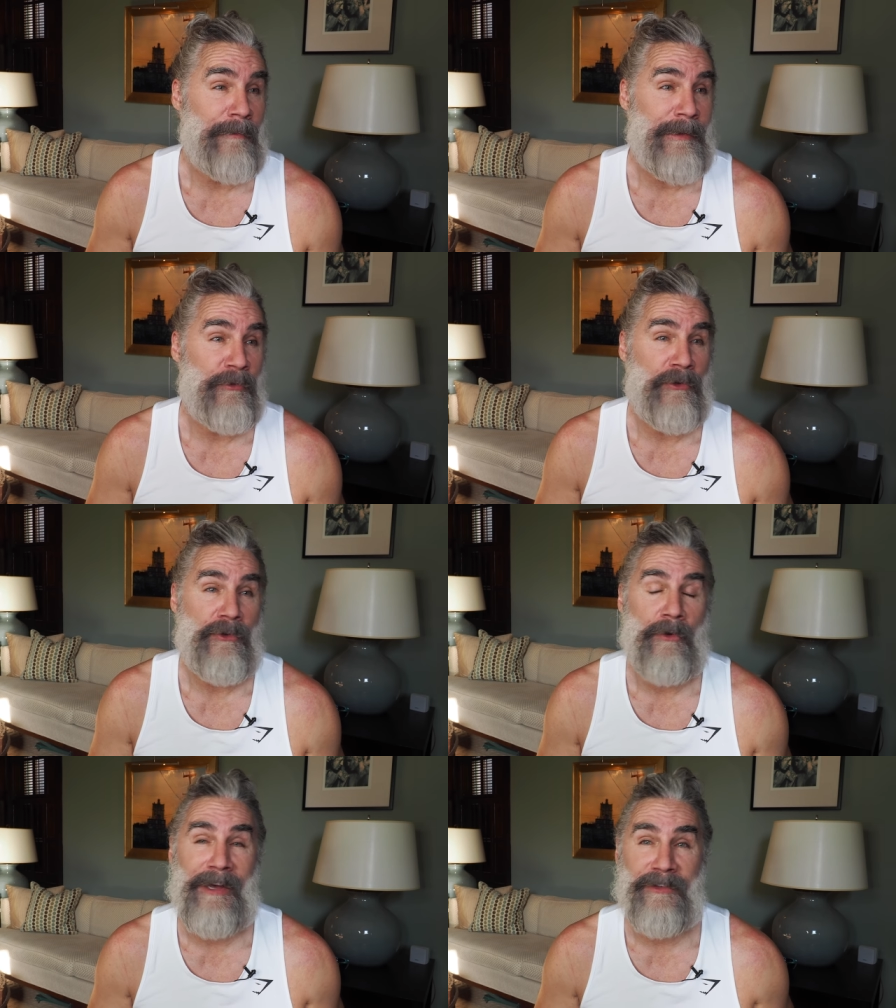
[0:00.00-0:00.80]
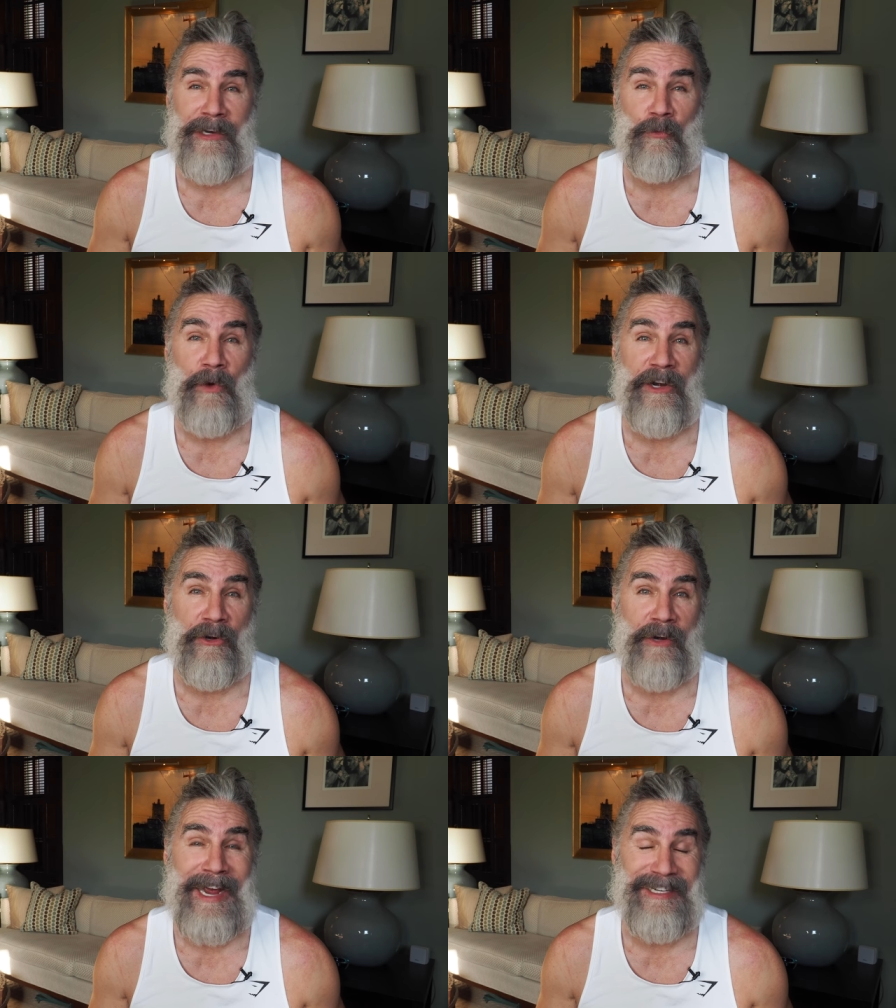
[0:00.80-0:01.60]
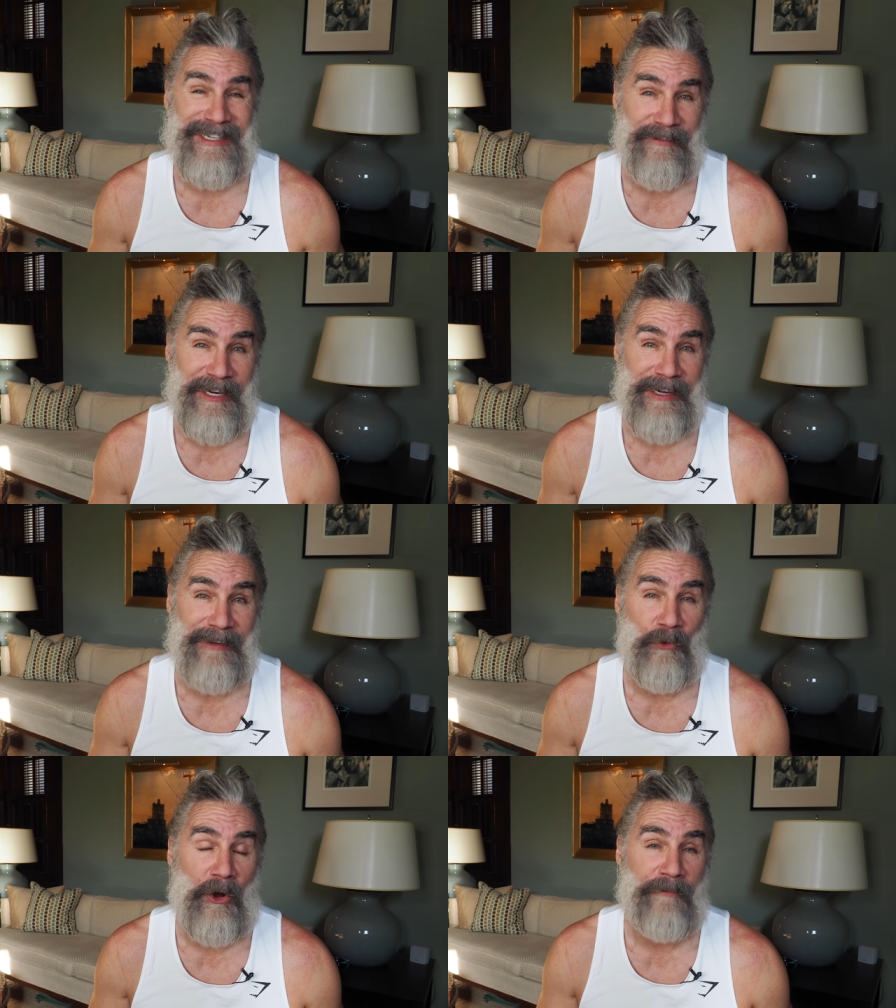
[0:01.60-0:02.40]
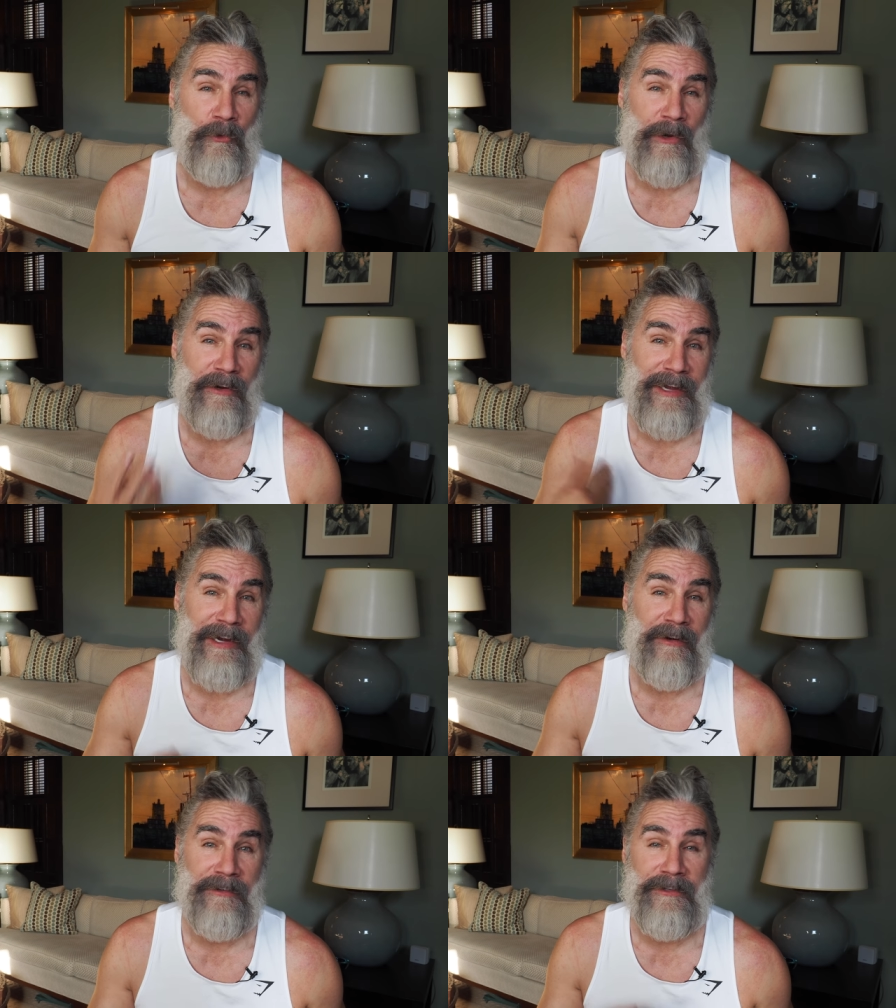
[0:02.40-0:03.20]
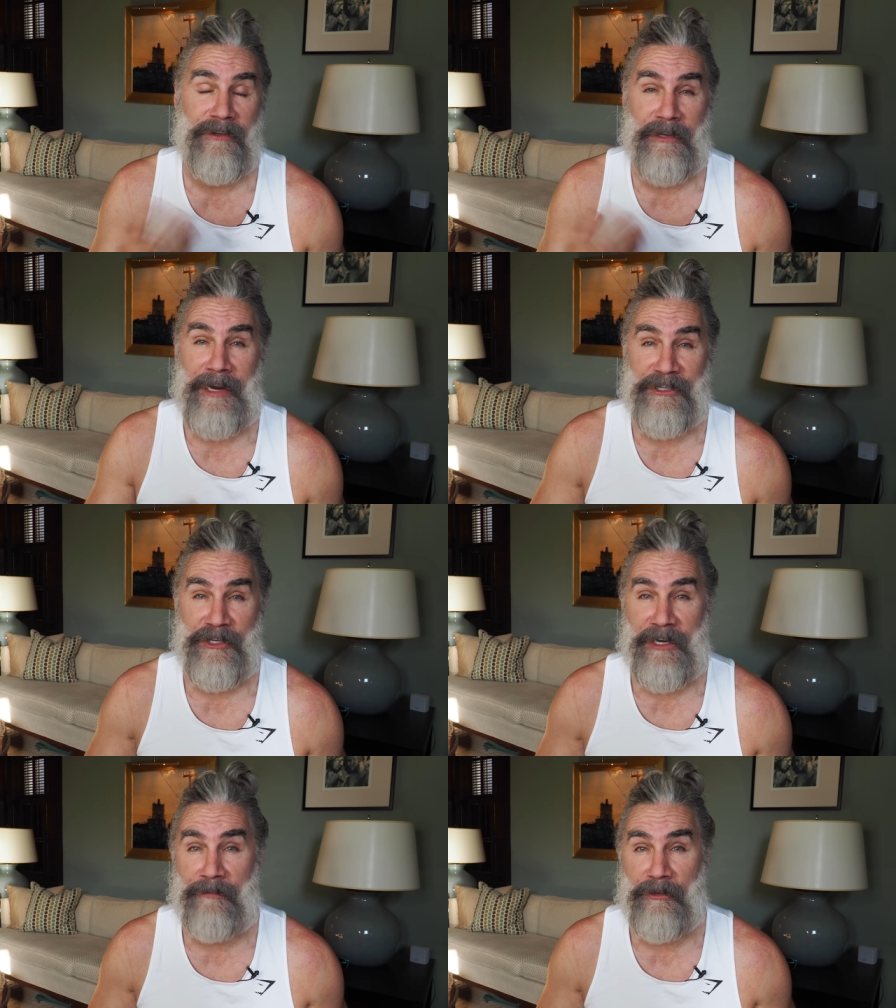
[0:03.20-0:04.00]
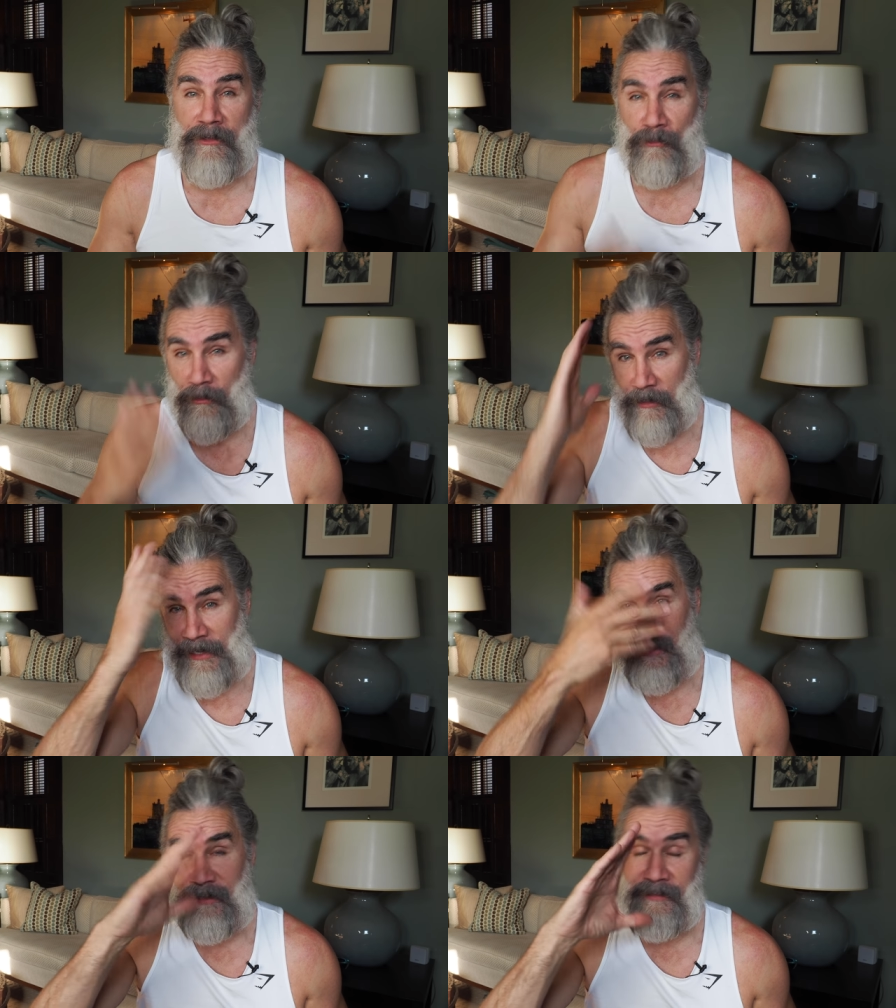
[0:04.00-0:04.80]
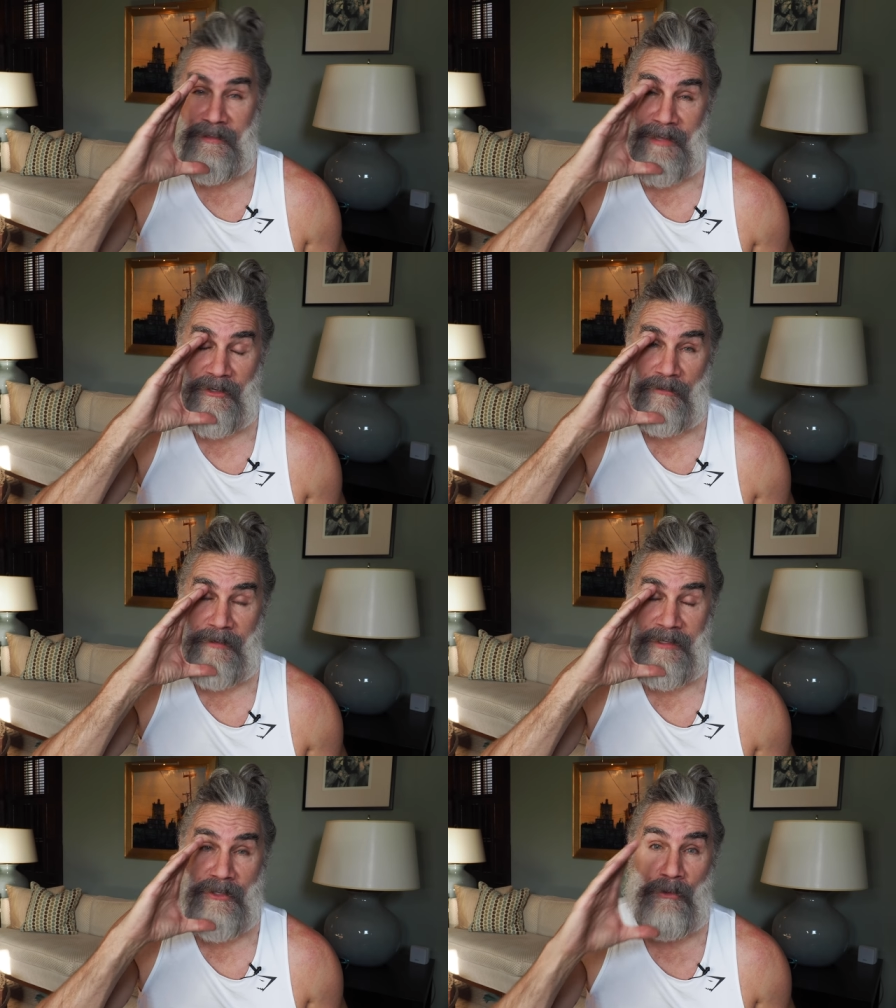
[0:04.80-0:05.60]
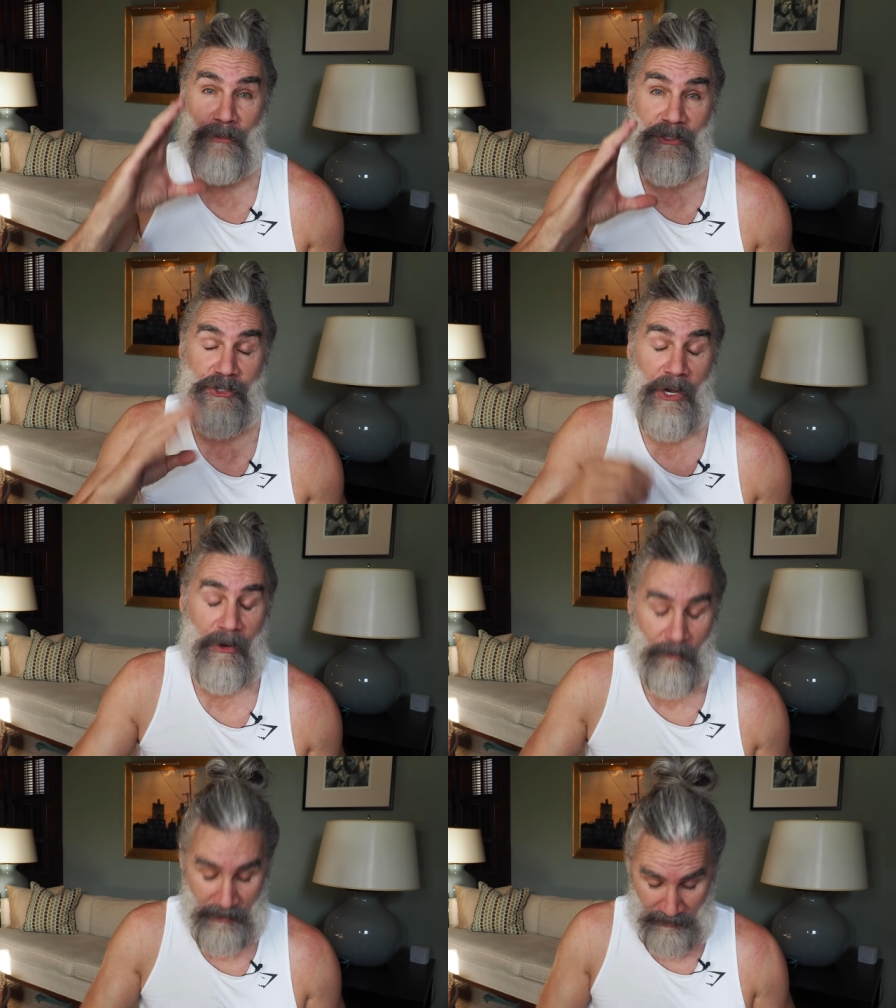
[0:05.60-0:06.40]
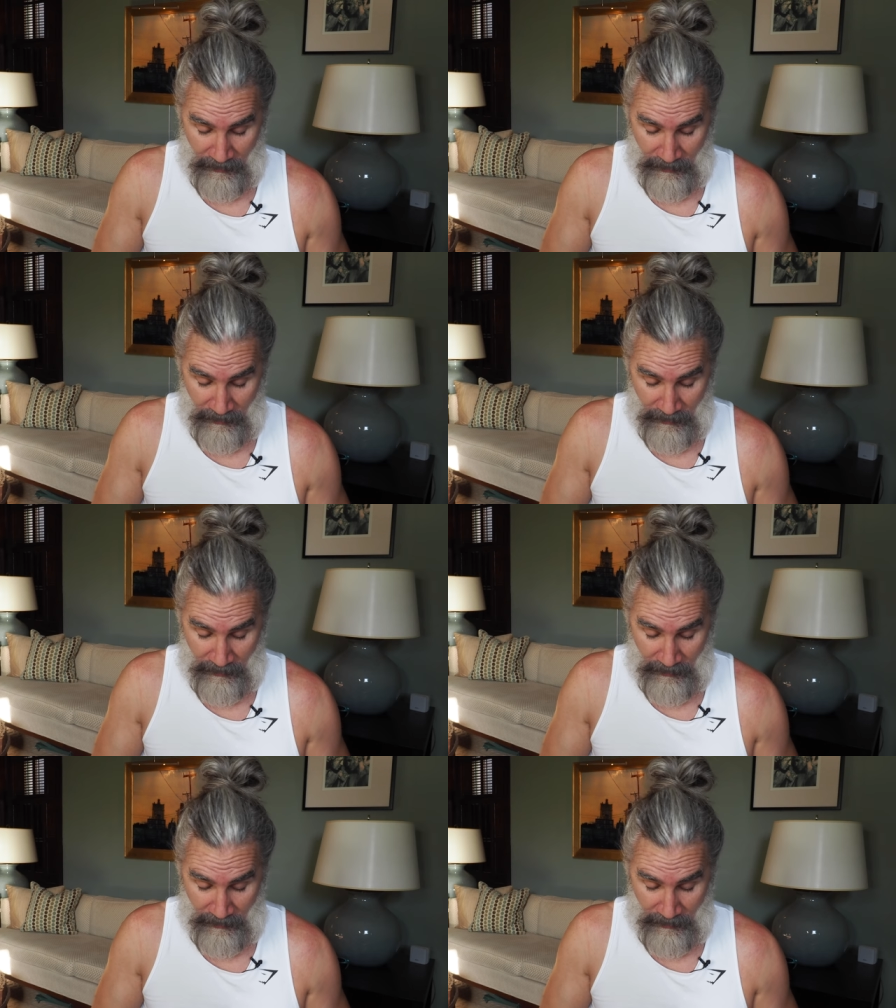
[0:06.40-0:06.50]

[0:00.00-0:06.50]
people who do outside winter activity will often wear a gaiter so you can actually cover your head and let your face only show.